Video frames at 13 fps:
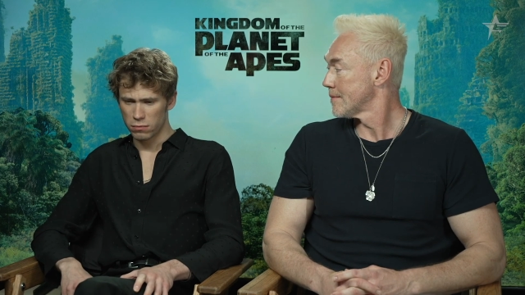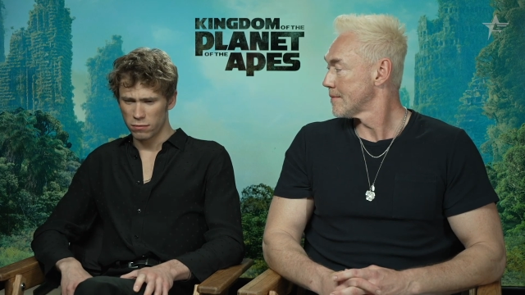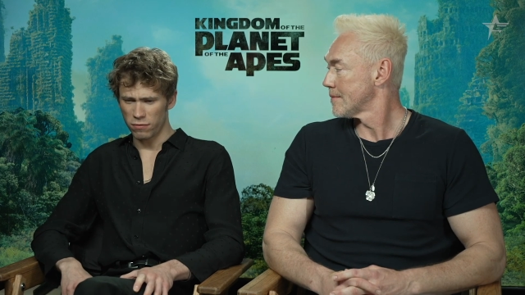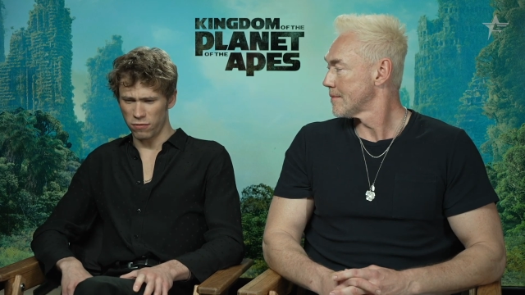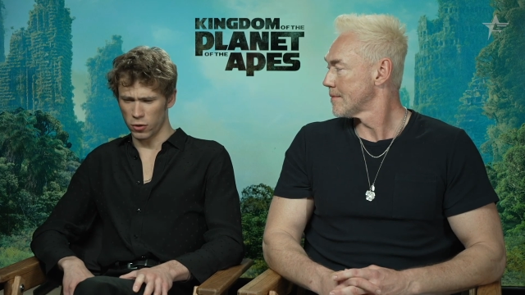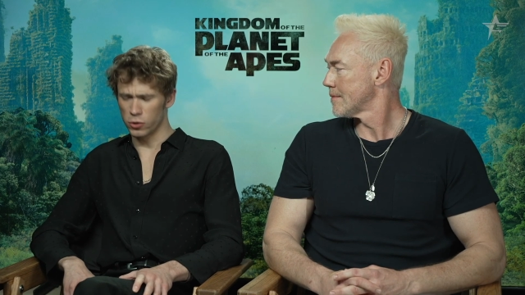
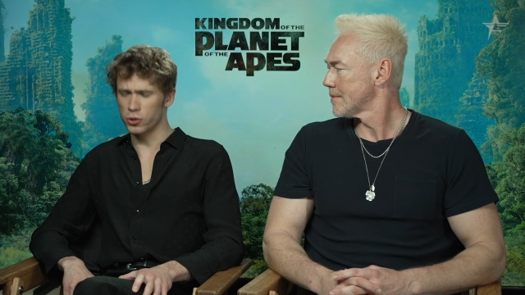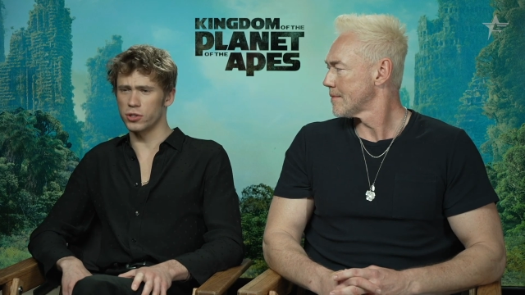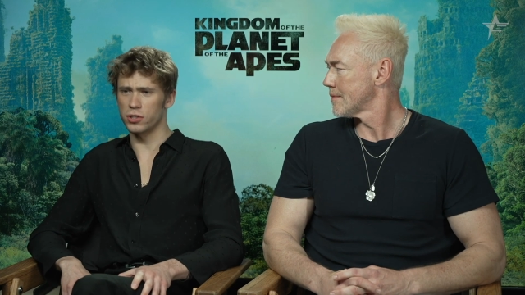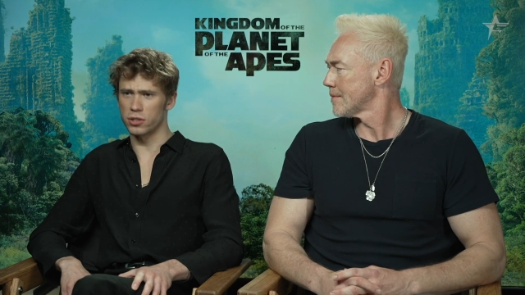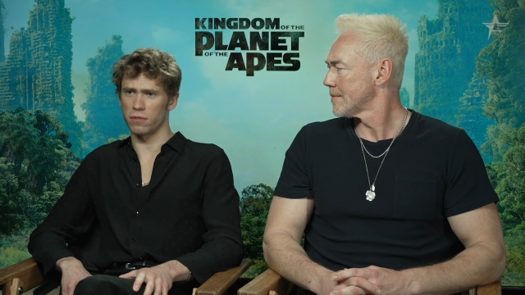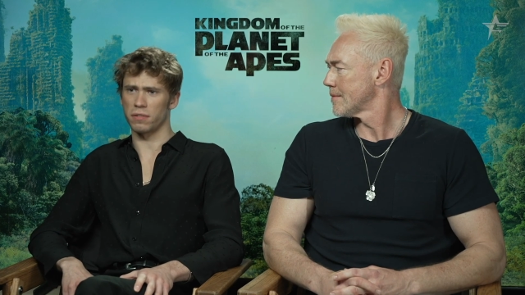
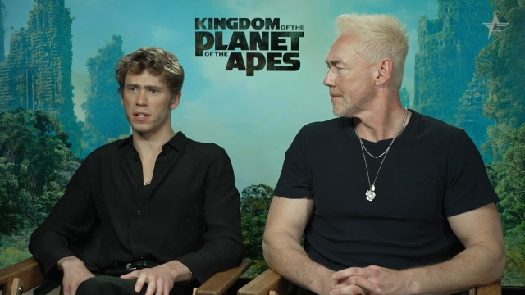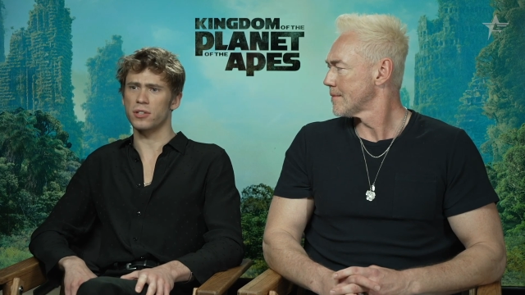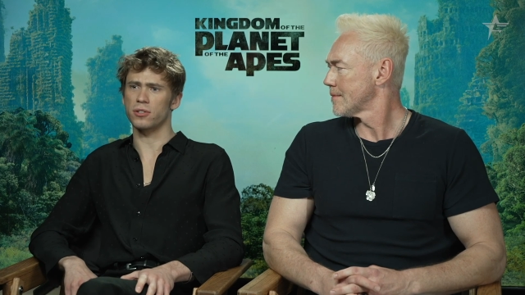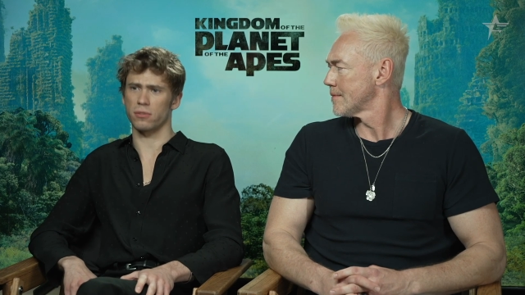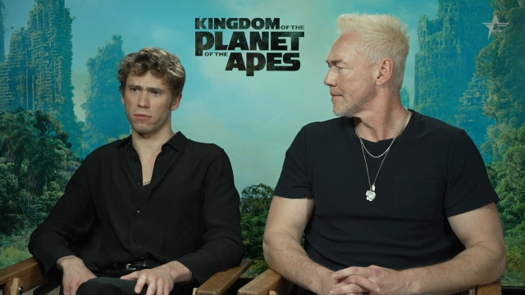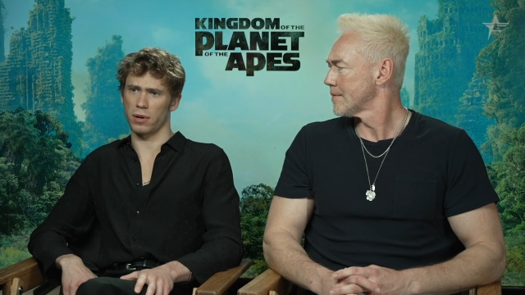Speaker 1: versions of
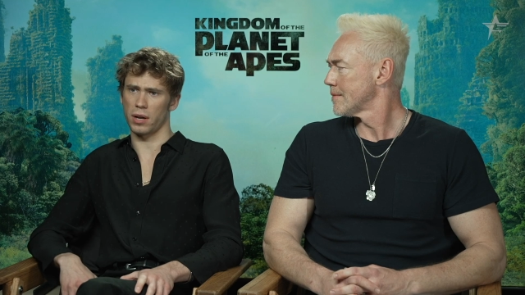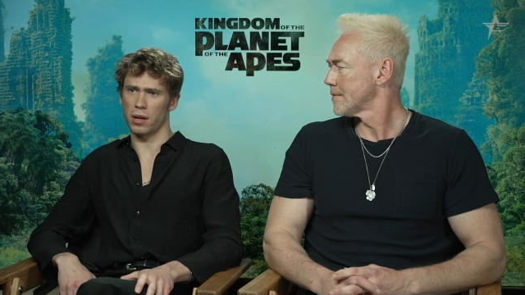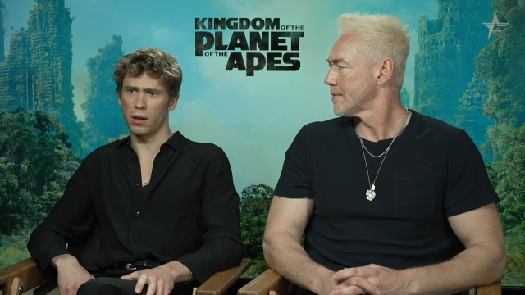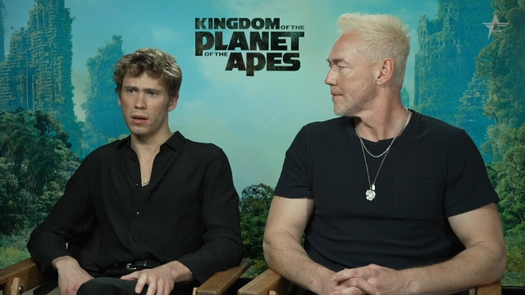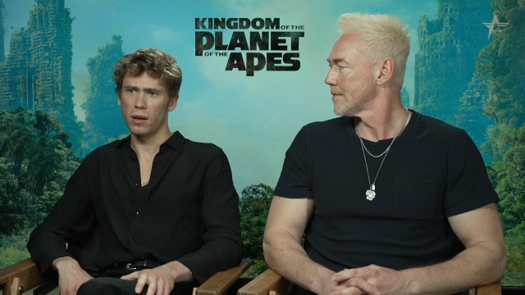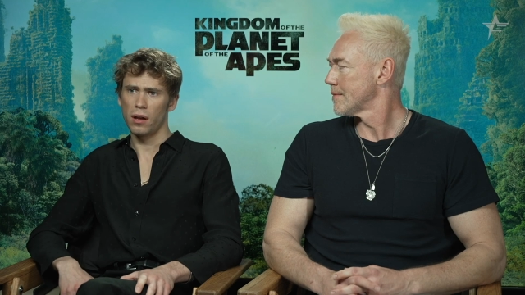history
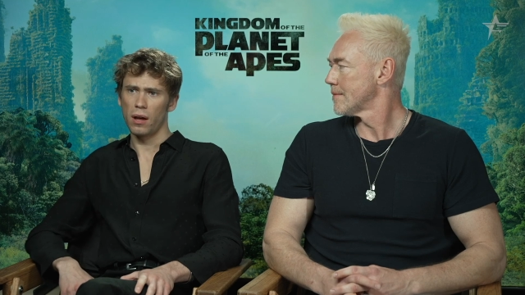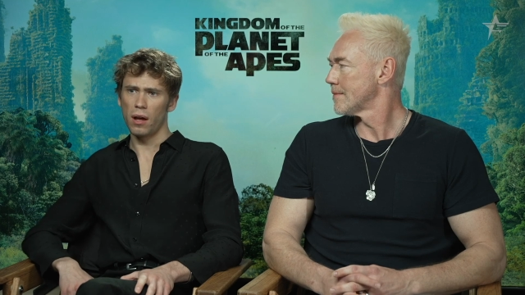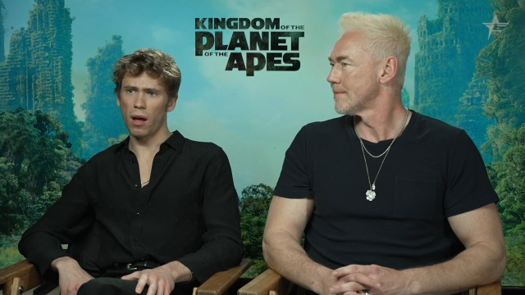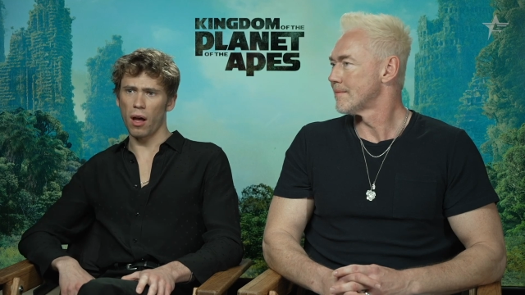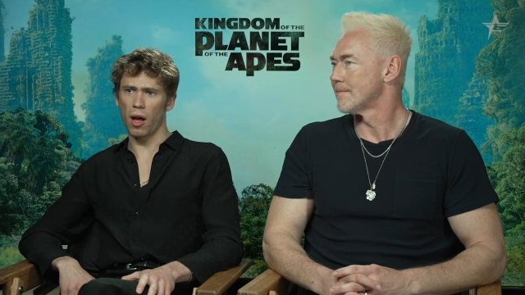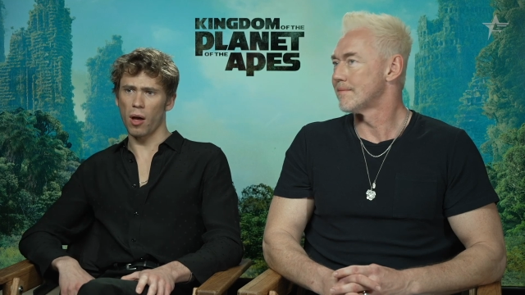
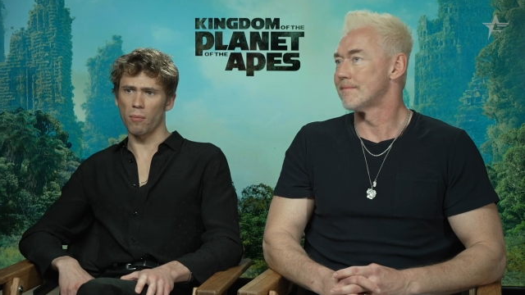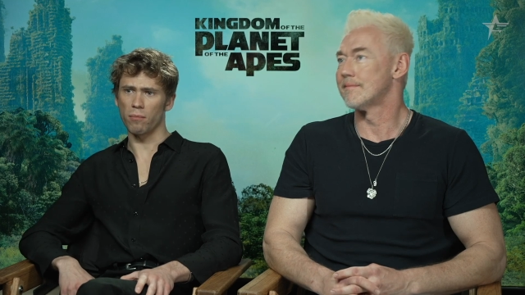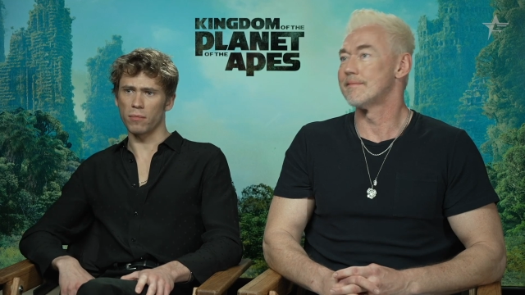um,